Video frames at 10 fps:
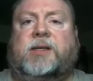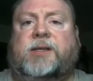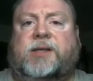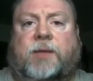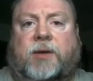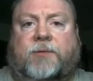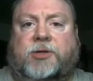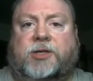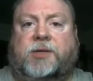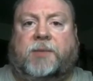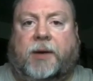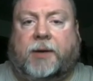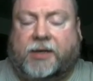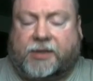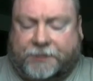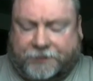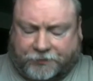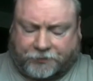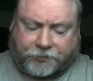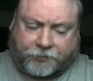stop there for just a minute, because
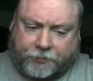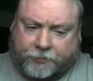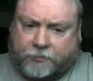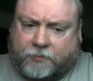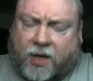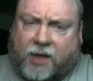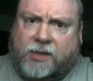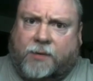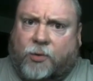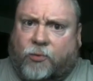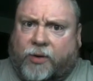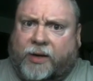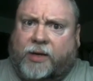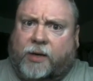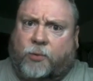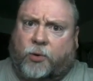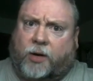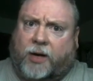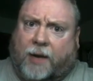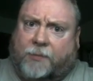something really
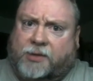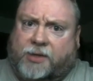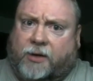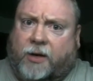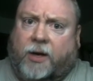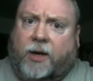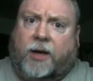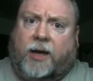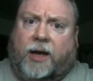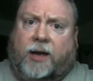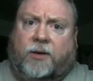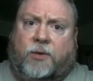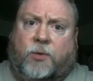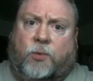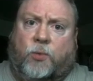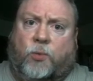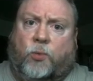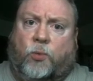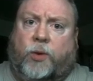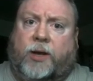important happens here, and
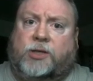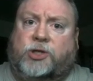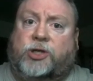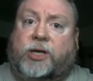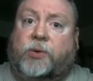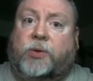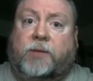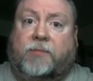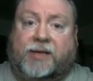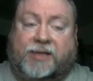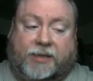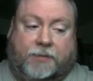we generally miss it.